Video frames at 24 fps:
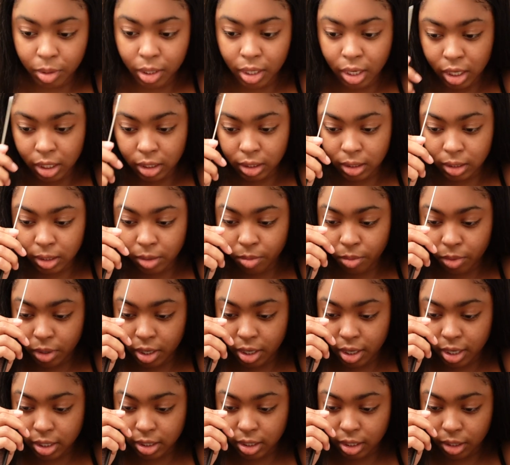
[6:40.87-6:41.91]
because someone
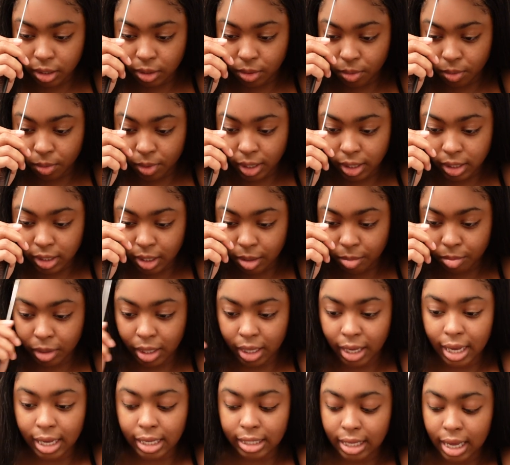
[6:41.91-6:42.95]
isn't doing
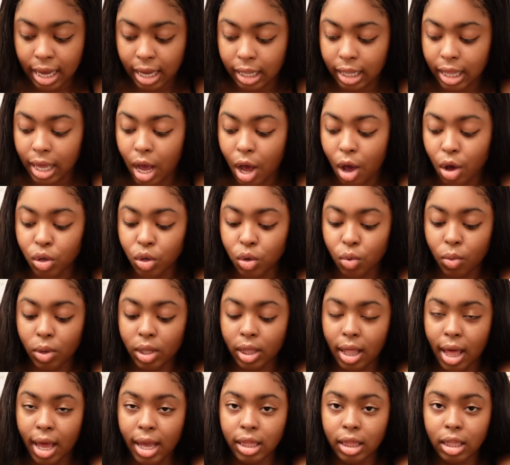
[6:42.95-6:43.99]
something exactly how you would
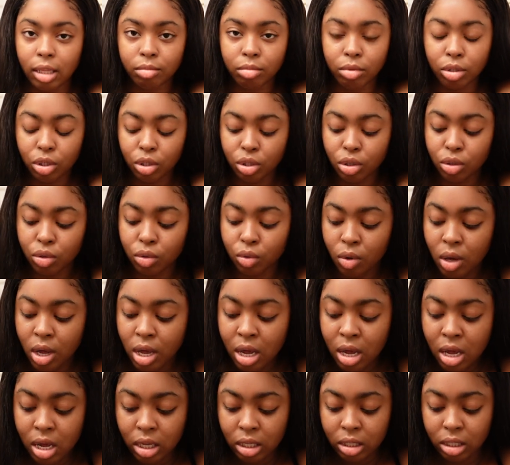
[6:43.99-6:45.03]
like them to.
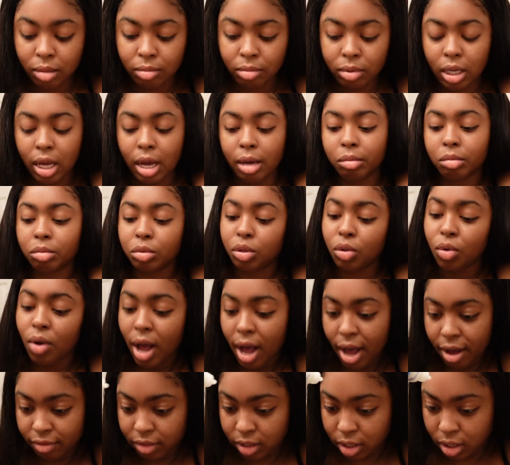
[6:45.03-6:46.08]
Sometimes you
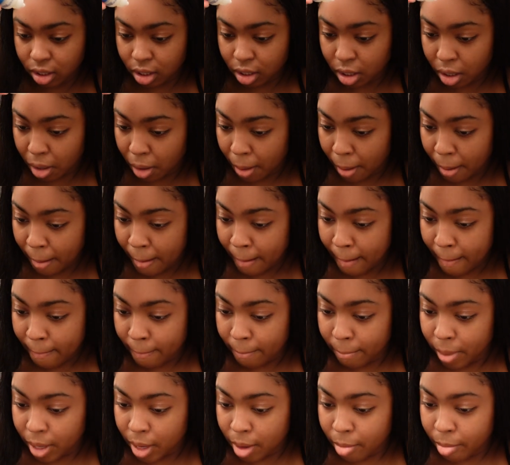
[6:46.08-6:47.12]
have to
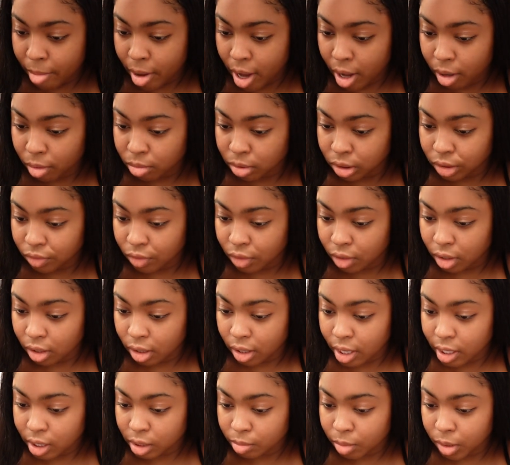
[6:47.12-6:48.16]
bend backwards for the
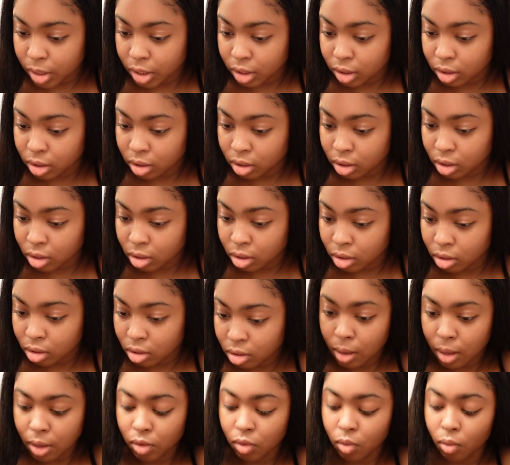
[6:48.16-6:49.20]
next person
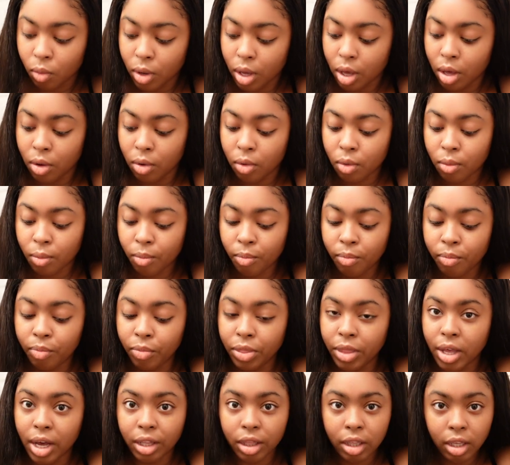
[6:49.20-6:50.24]
as well.
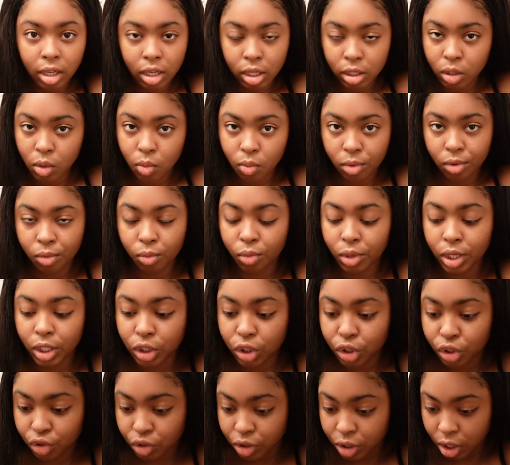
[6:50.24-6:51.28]
Nothing is a one way
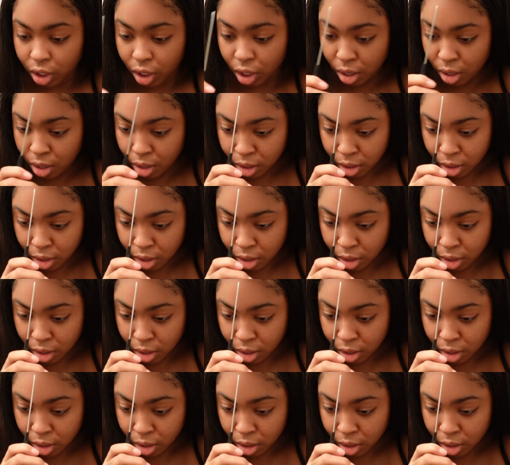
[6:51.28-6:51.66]
street.